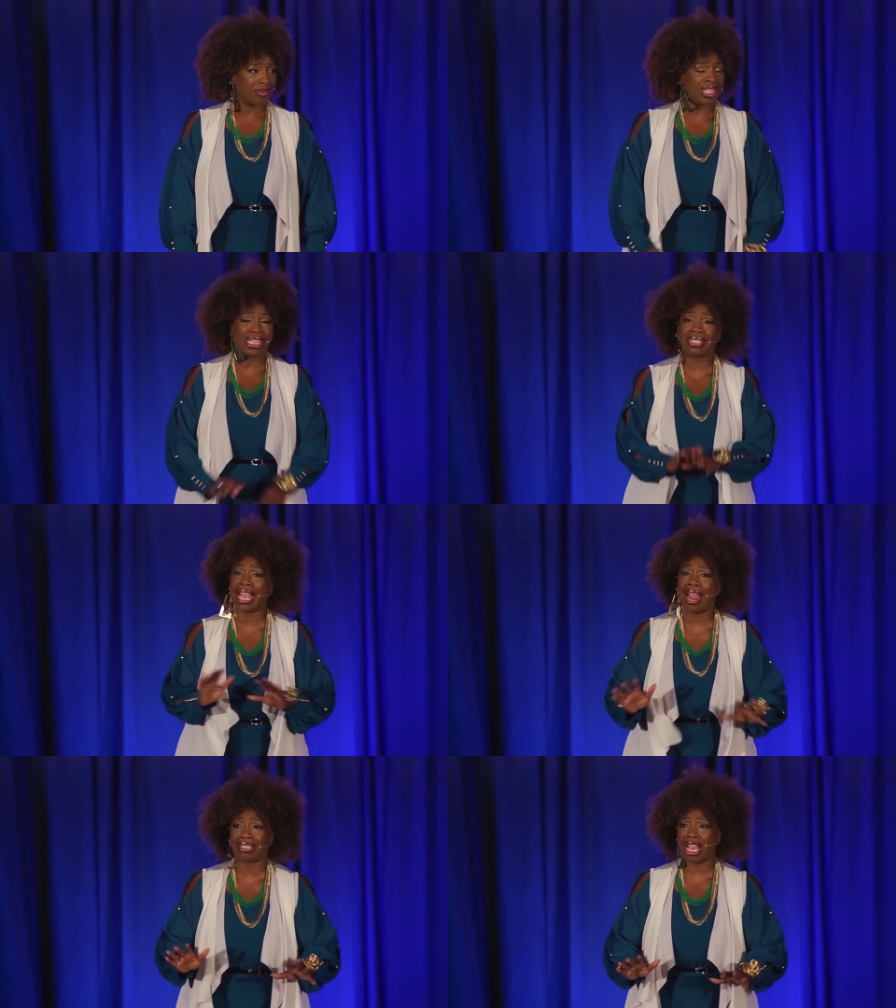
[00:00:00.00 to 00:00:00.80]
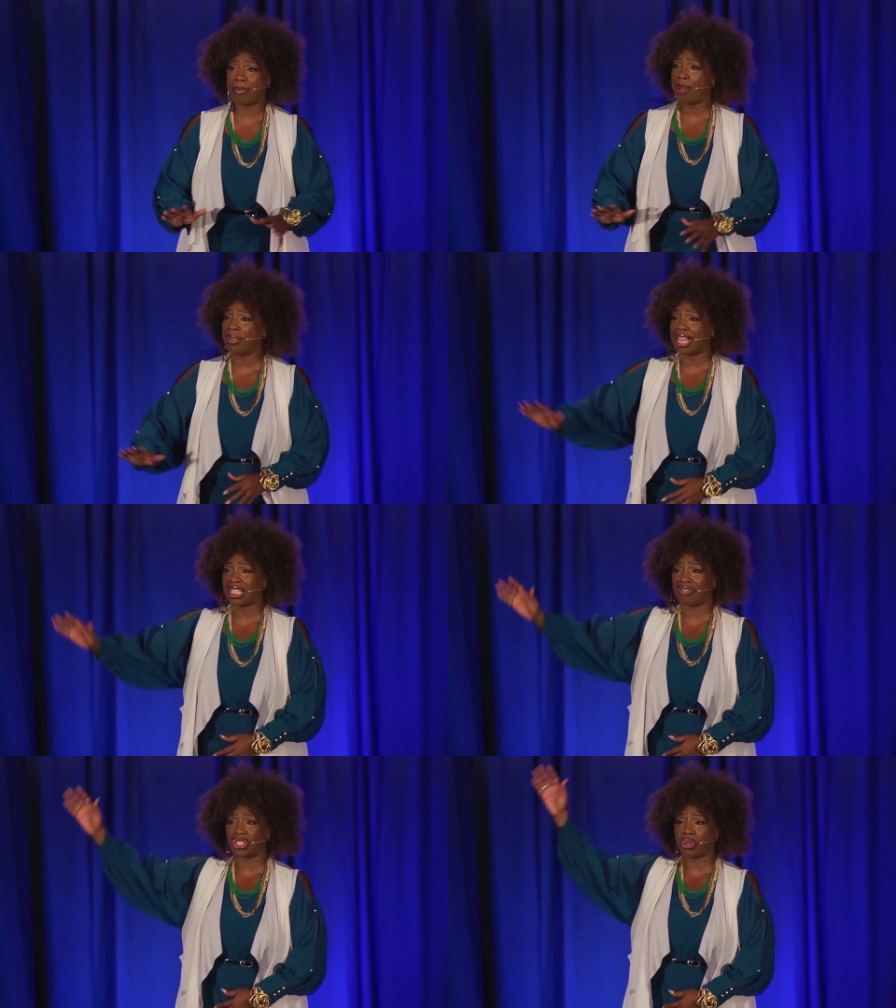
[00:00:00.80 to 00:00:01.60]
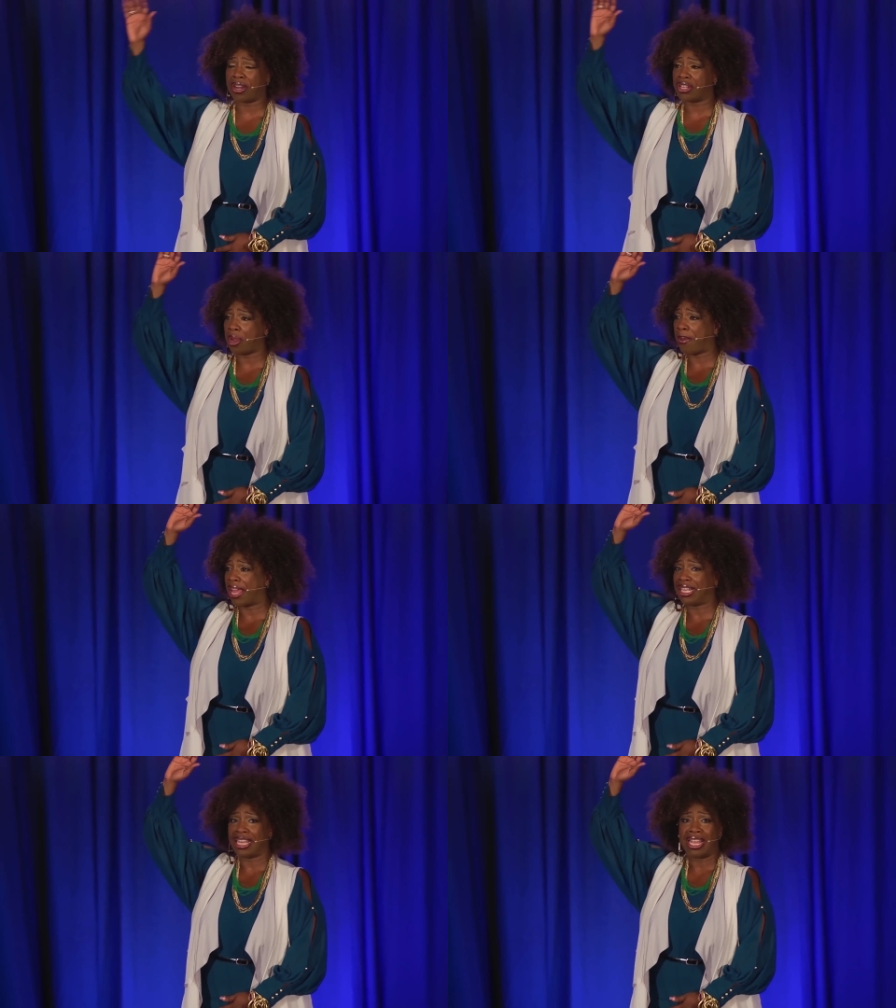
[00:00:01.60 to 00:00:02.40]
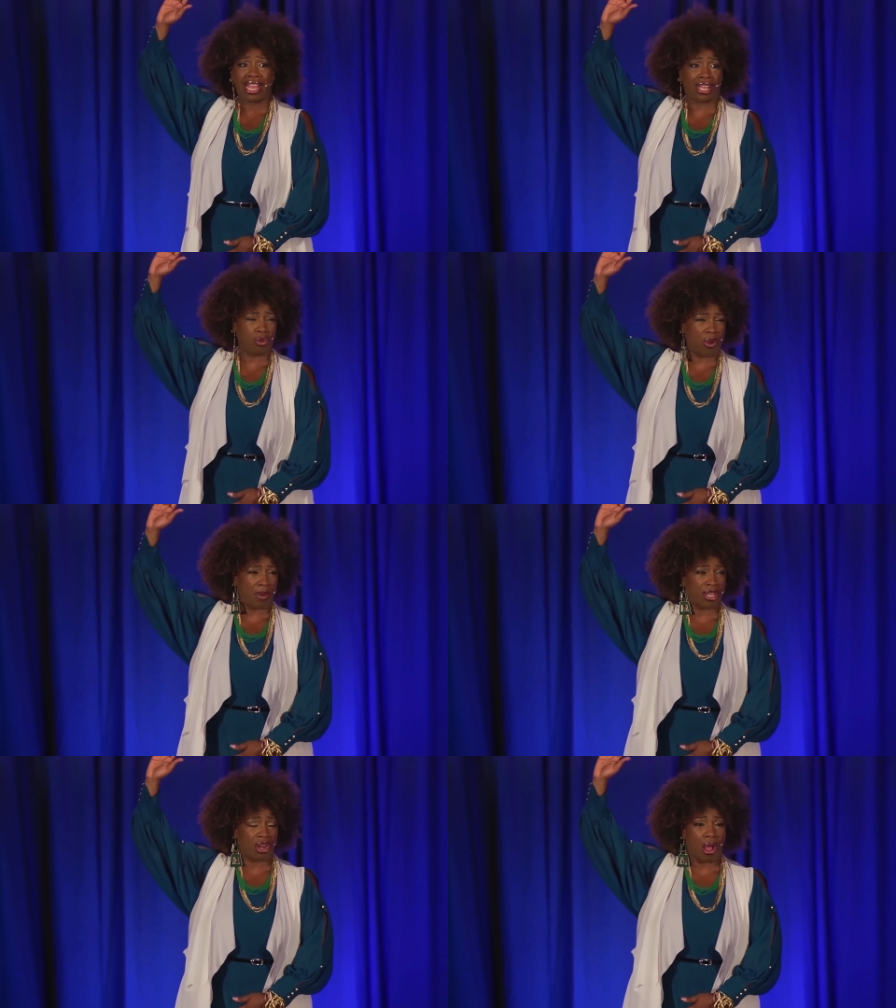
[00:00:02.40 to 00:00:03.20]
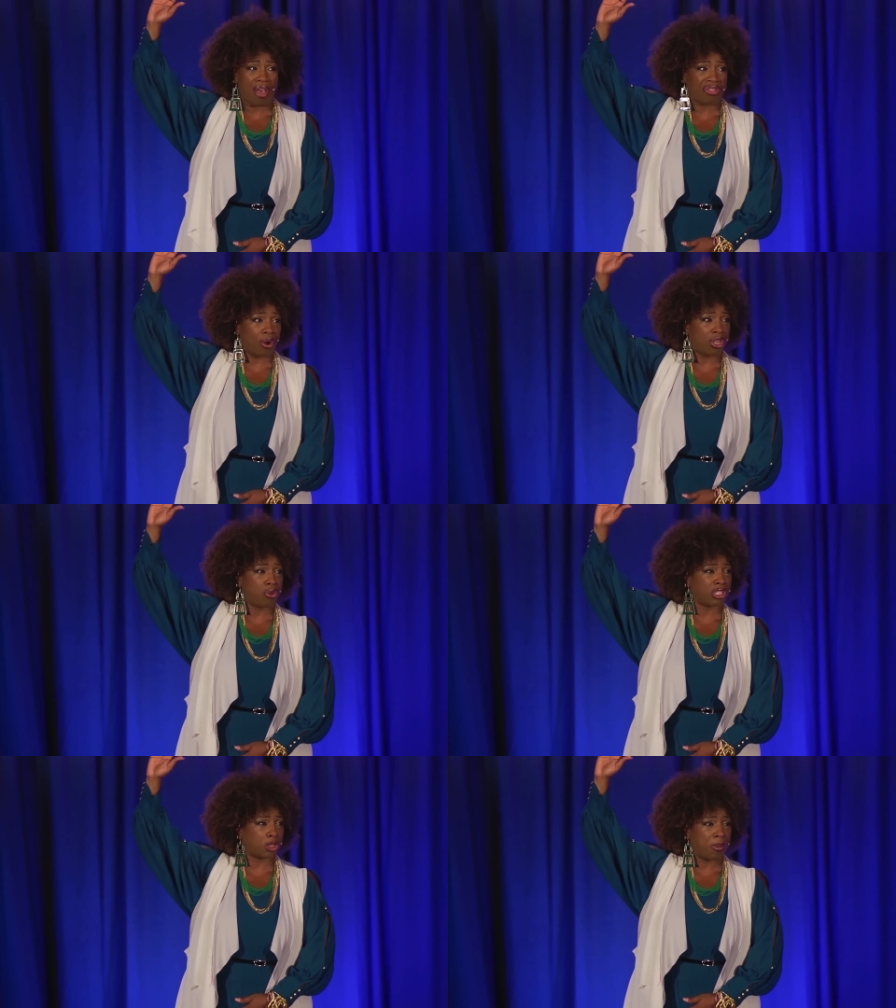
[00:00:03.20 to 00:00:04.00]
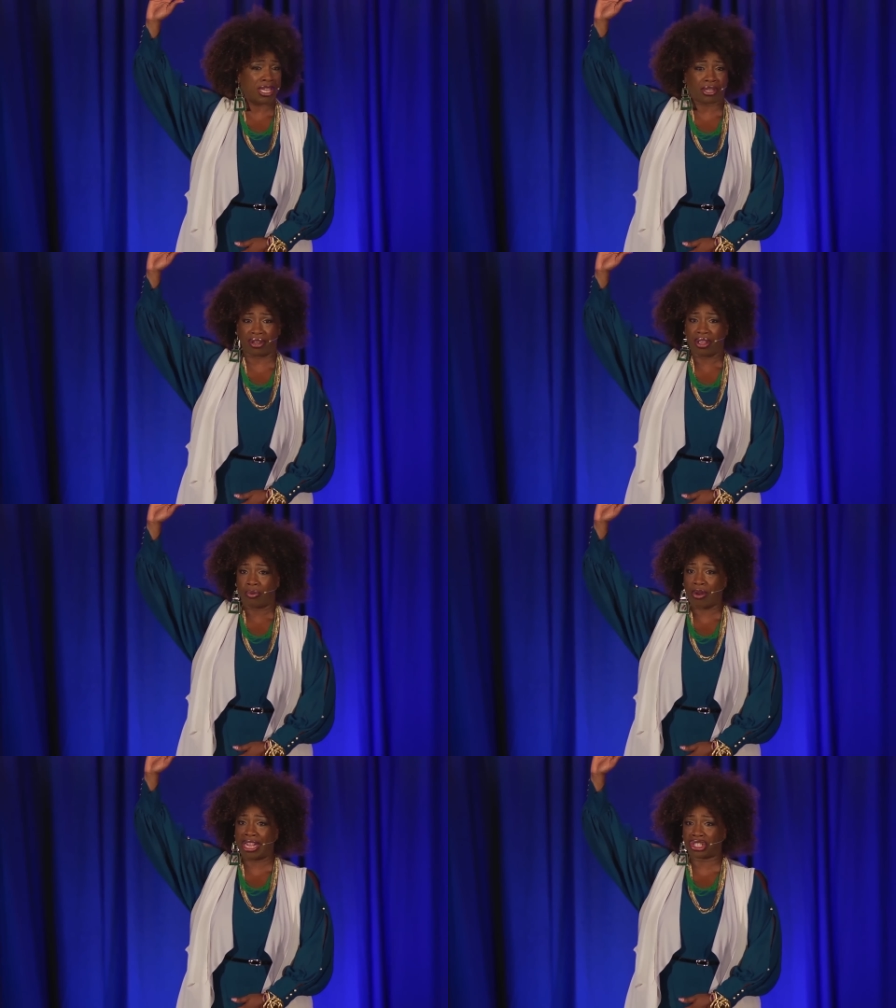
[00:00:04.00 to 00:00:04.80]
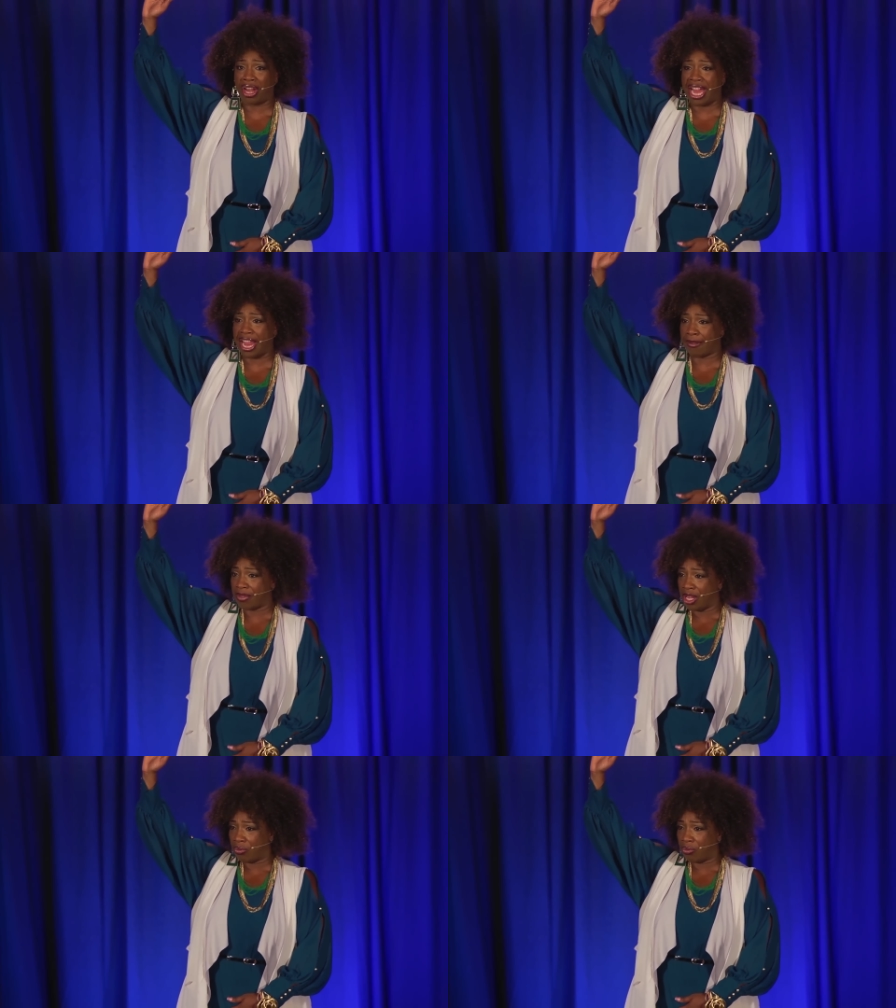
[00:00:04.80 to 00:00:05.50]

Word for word: The entire time. How many of you guys have a story in your belly and you want to be an author or you're a speaker? Raise your hands.